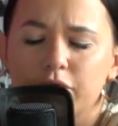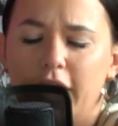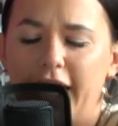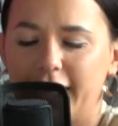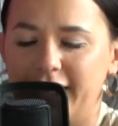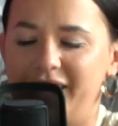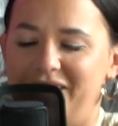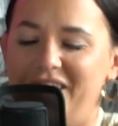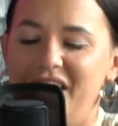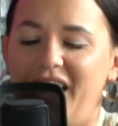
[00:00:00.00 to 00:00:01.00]
Right.
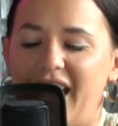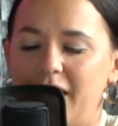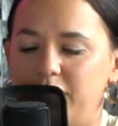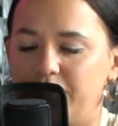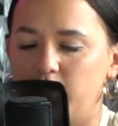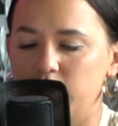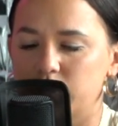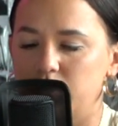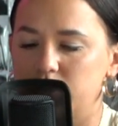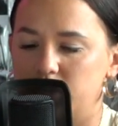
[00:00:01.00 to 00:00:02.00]
And before
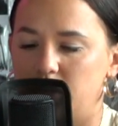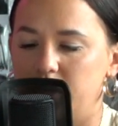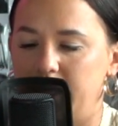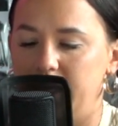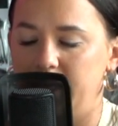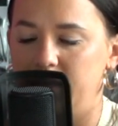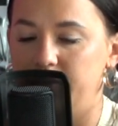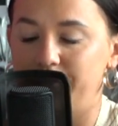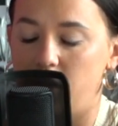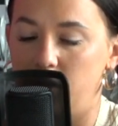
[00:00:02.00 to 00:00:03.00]
school started in the
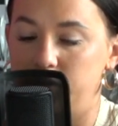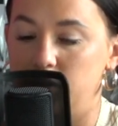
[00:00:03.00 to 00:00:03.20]
fall of